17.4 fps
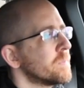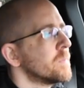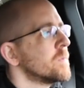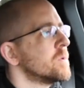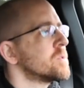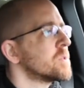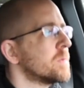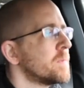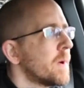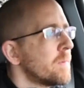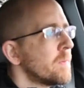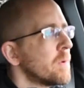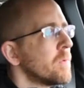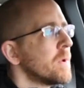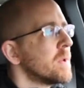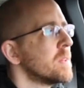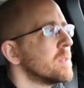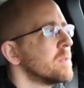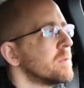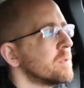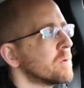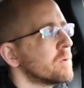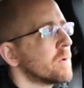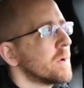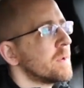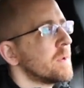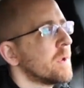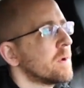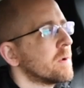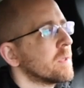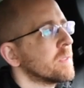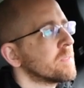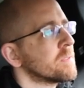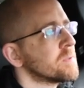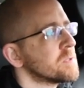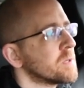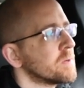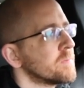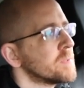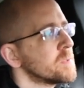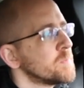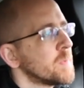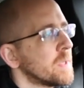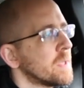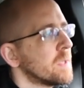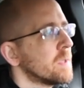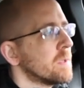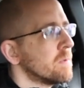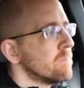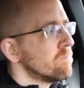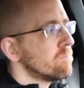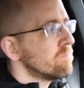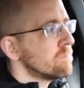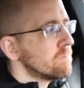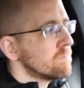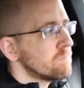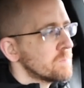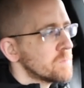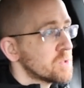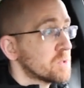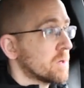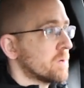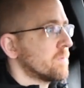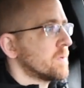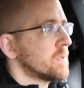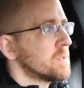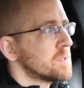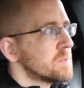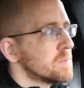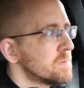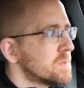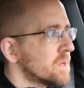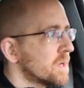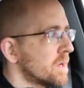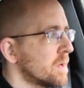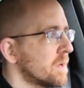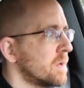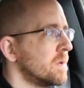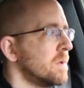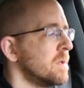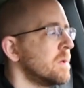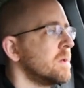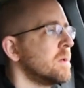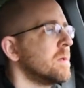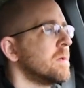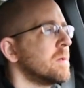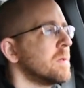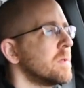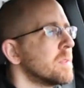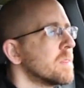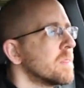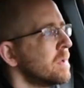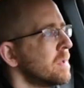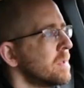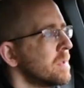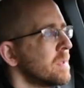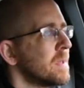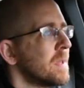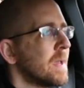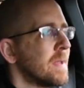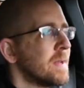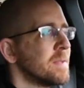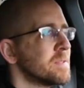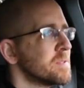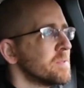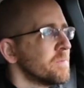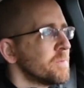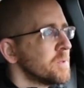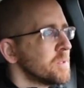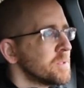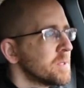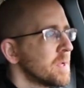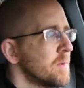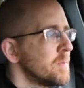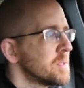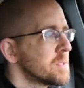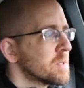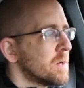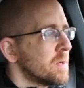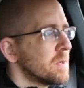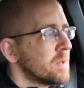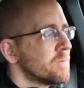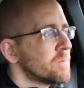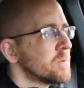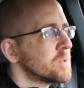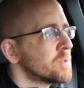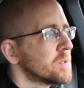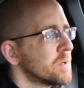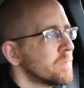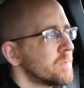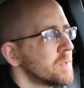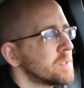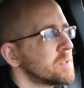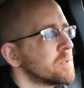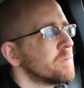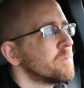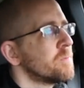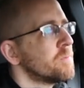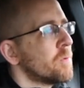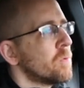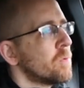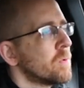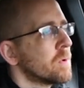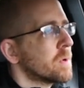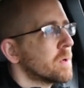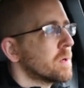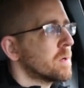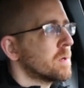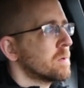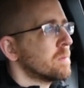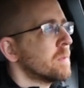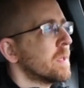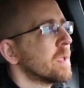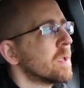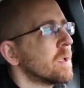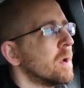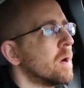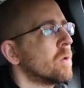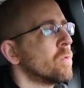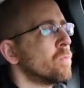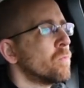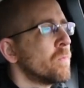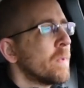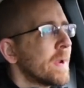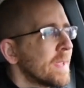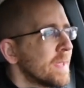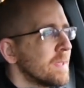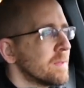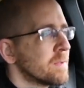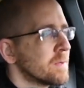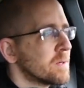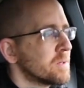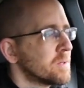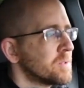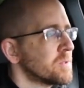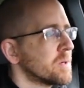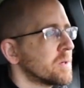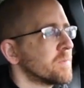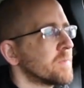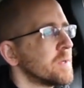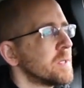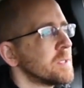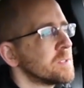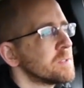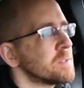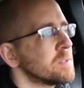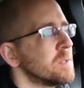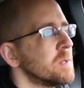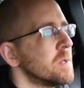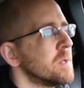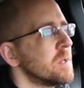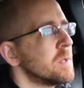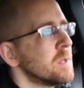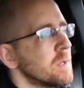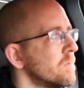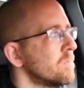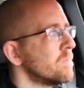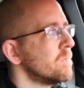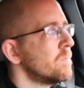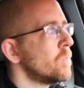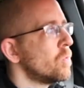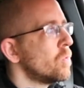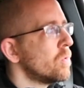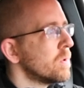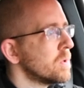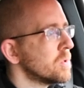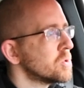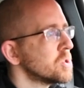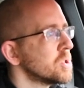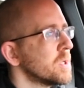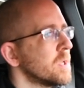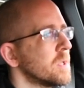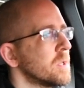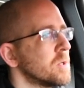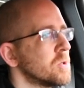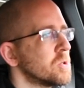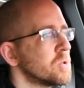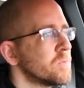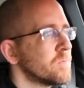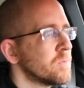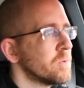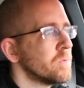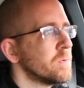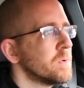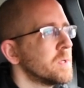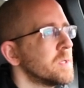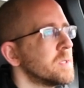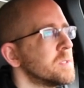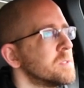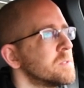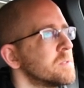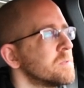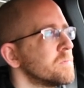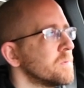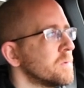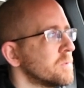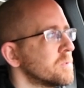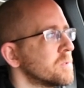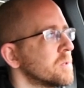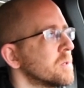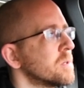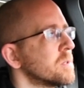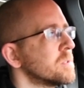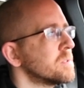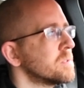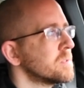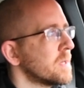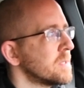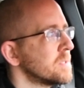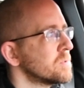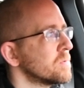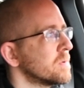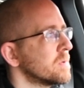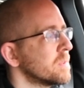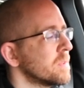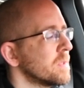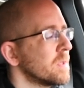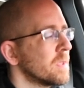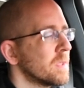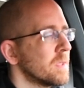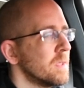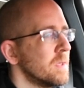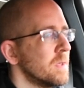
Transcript: So I'm on my way to the dealer right now to get the Service B service done. And it's the first time it's gone in for service for like a regular service. Oil change, fluids, filters, that sort of thing.